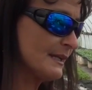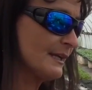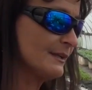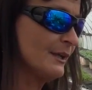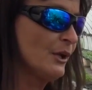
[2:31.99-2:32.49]

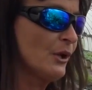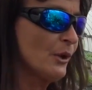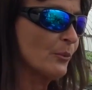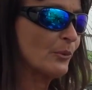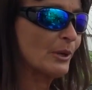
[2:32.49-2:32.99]
down,
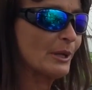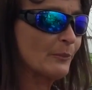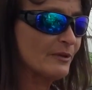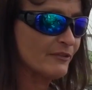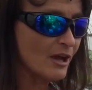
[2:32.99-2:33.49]

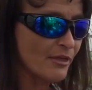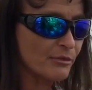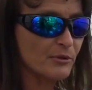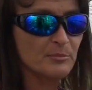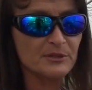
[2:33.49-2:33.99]
we've
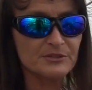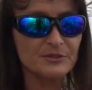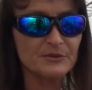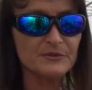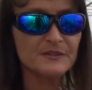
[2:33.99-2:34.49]
got thrip
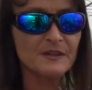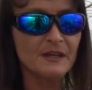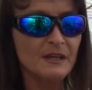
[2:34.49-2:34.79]
issues.